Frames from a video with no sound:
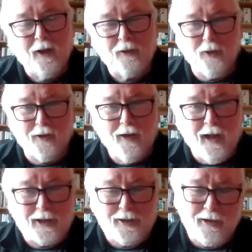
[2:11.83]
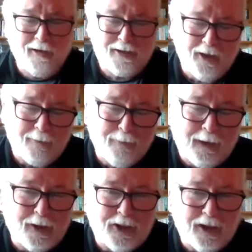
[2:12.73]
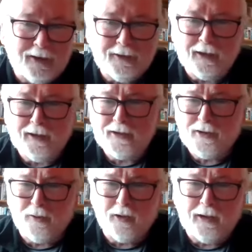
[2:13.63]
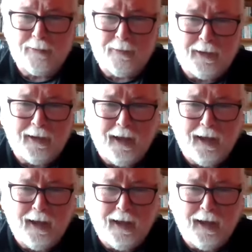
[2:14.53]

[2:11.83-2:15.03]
Now, I saw Peter Shilton, English goalkeeper, being